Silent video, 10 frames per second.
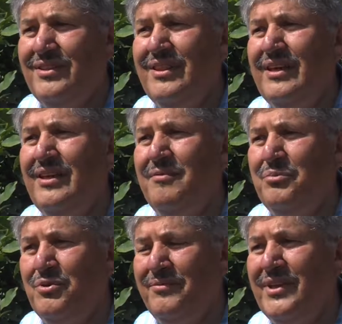They
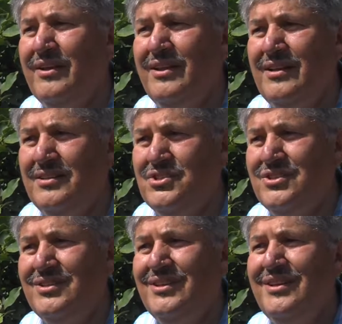improve their English.
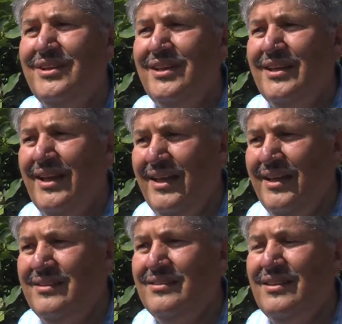
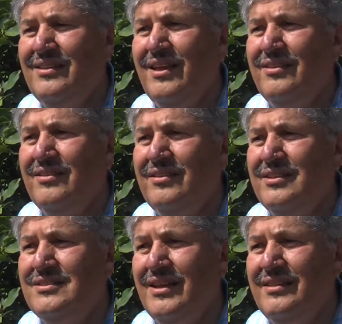And the other
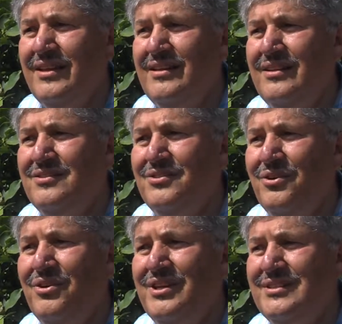things that they need to
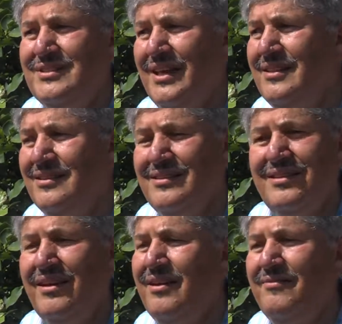know is that
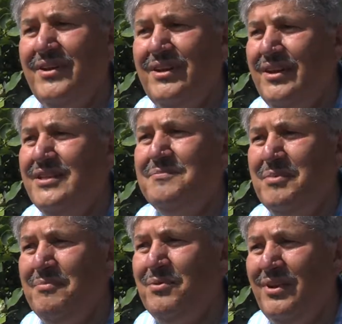there are very nice
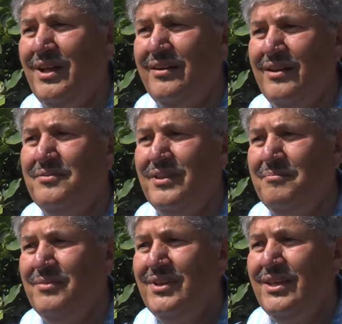people around
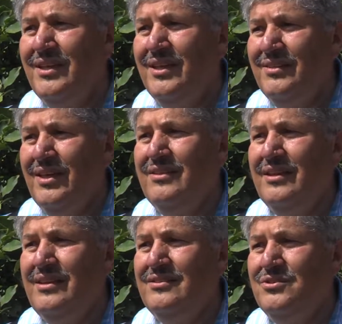them, that they
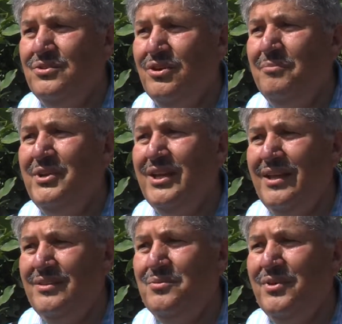need to
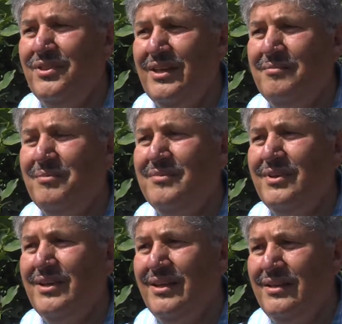communicate with them,
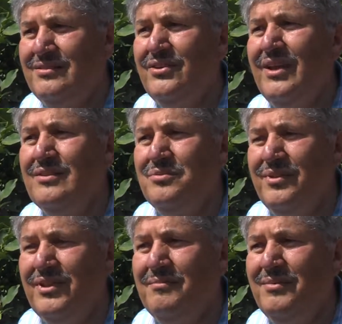interact
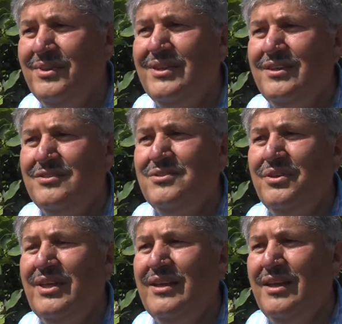with them, so
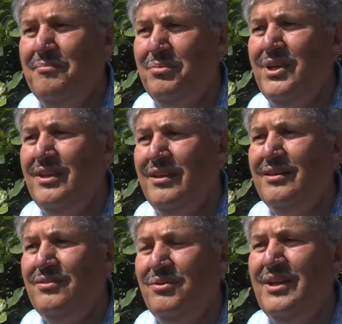they can be
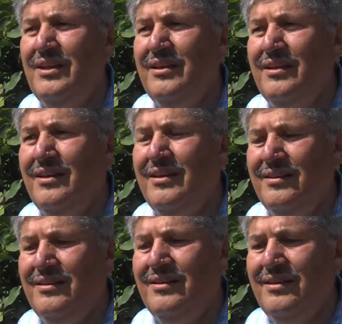really
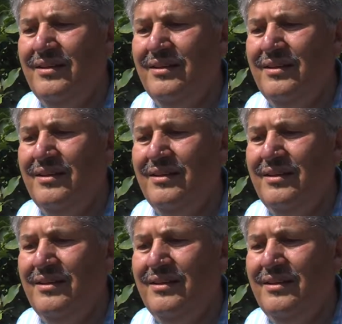in